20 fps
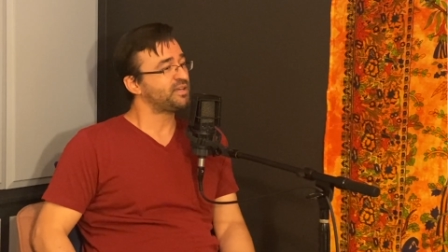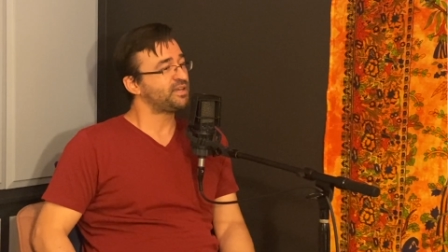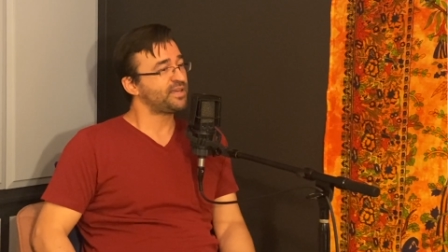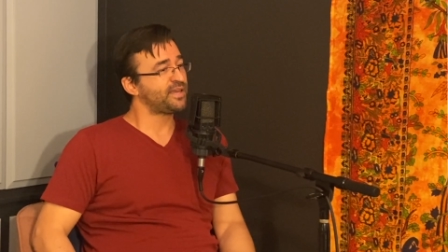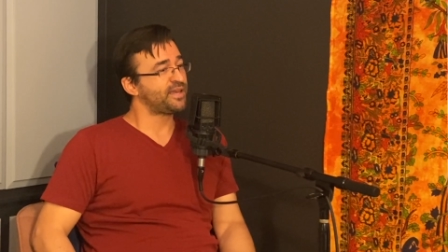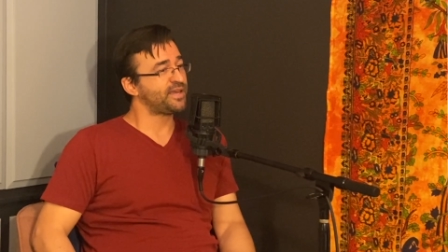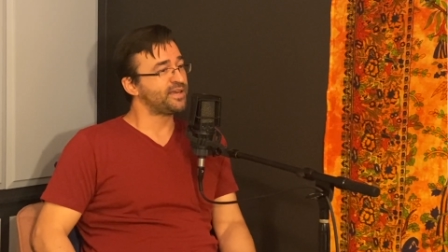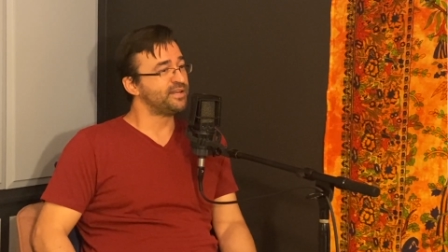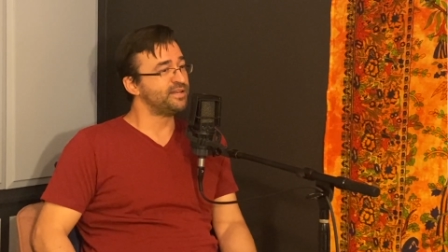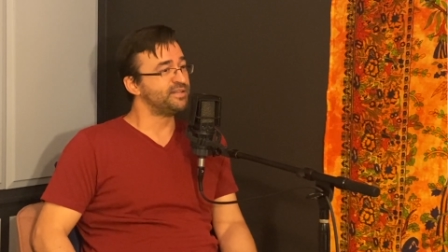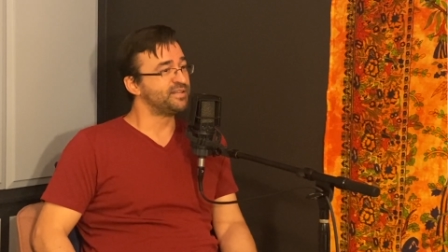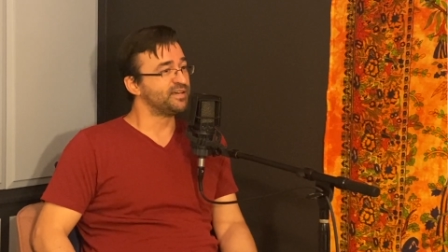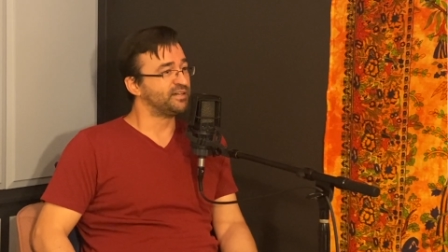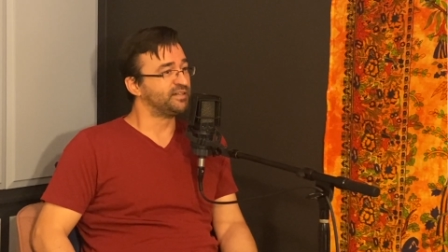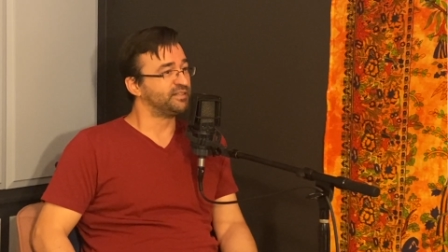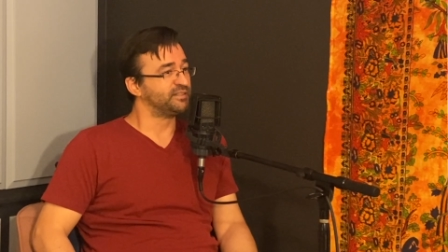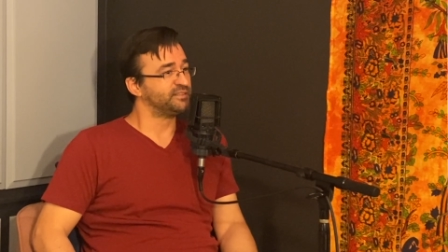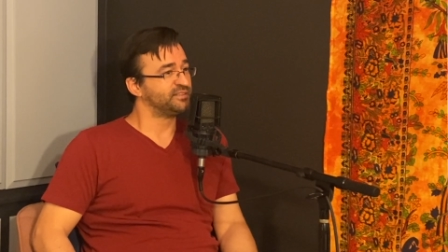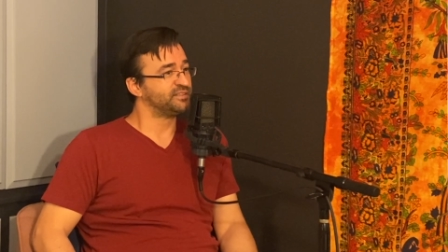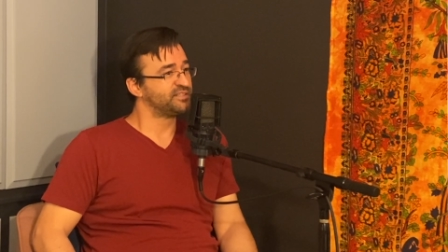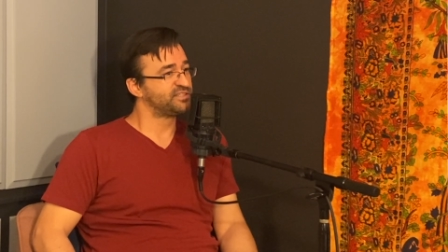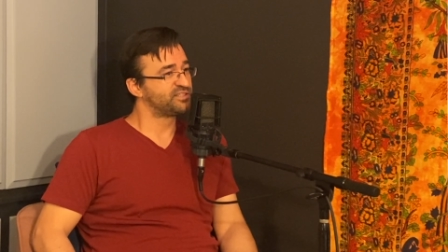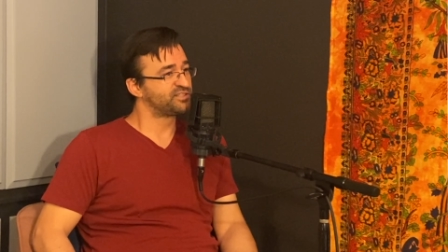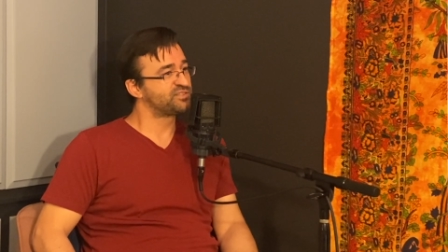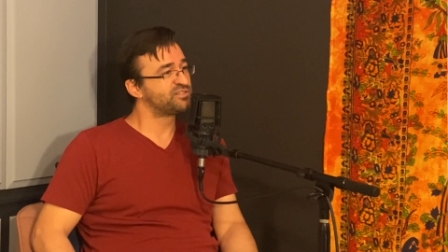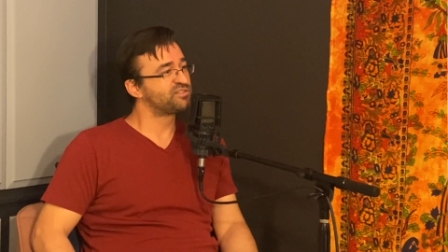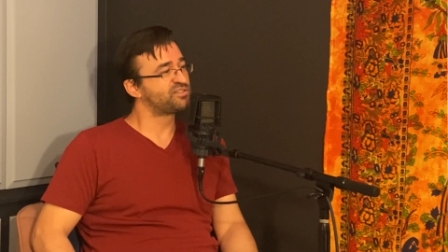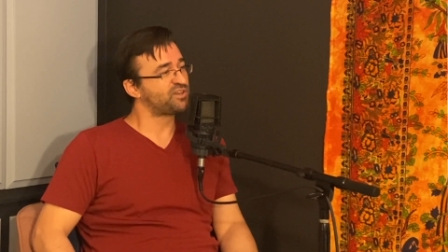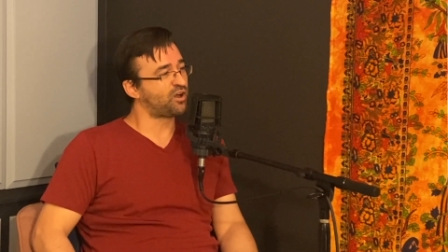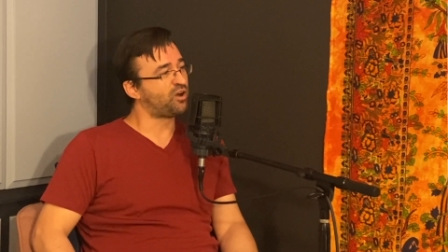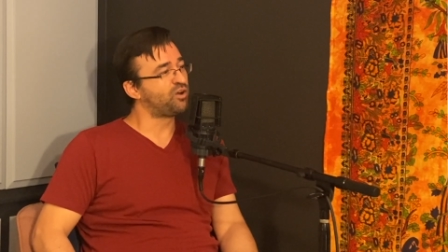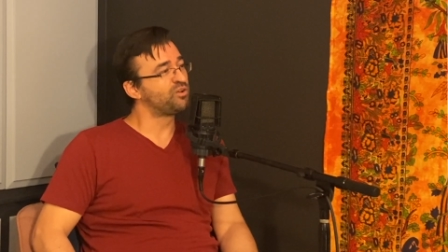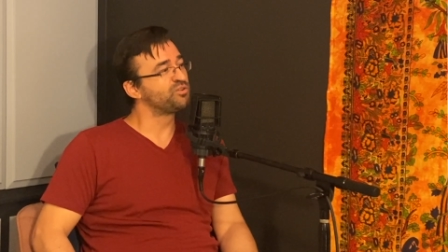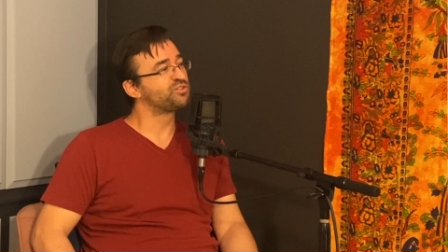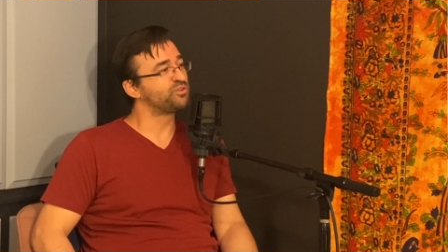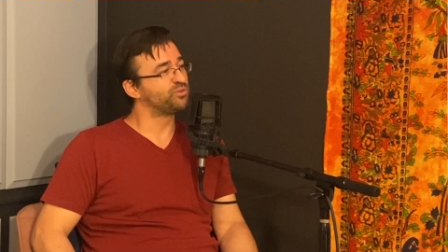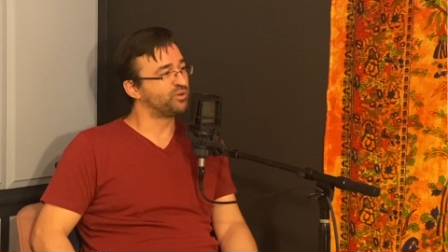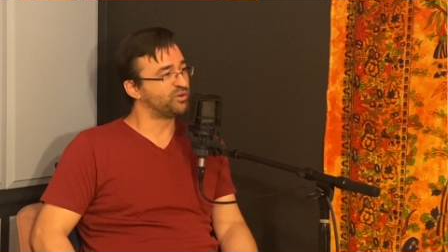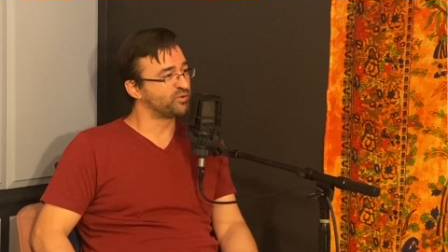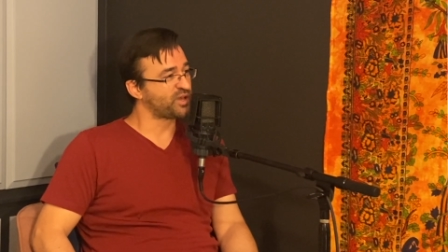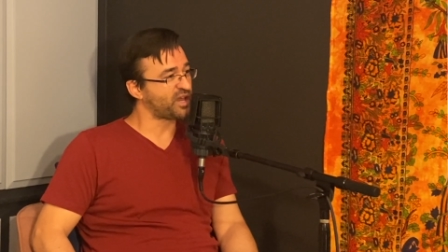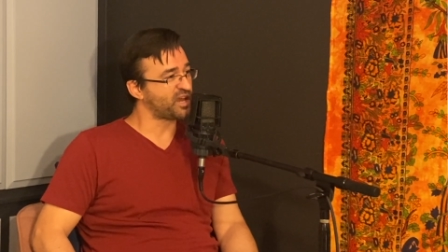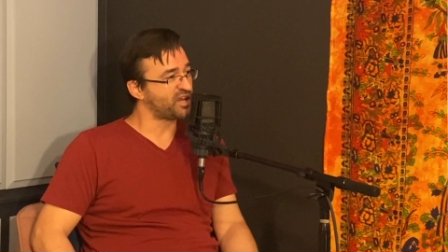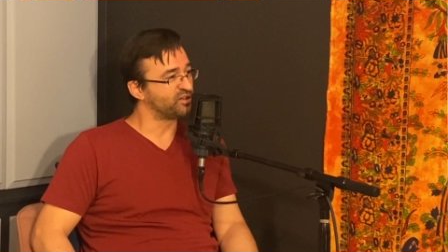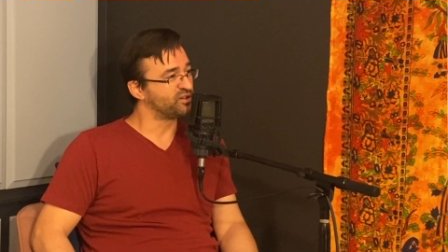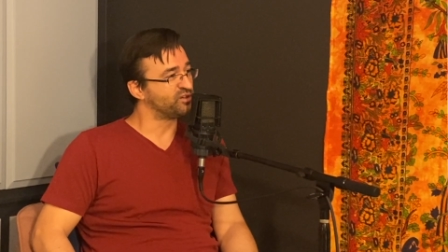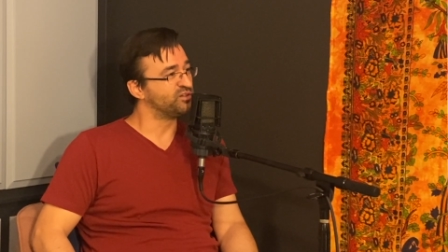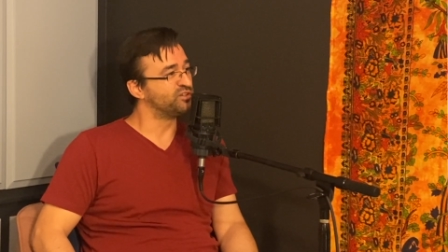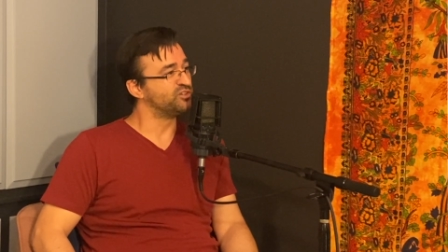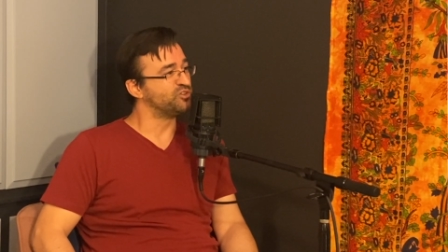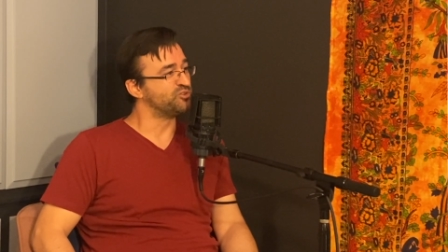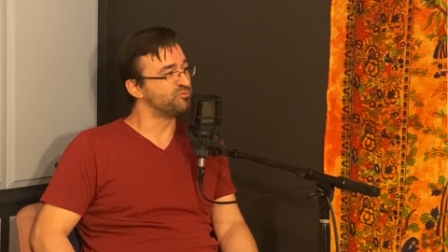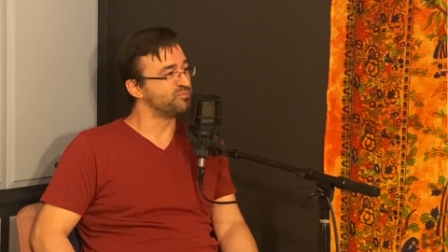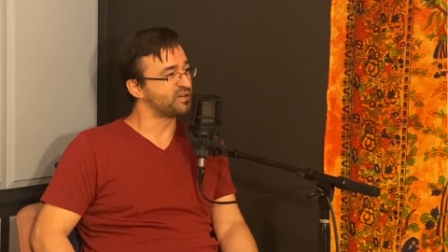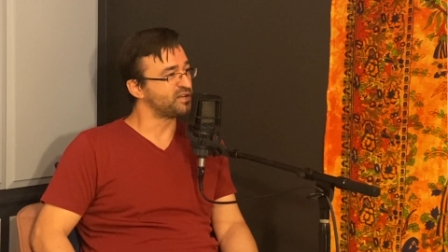And it's also okay to go home.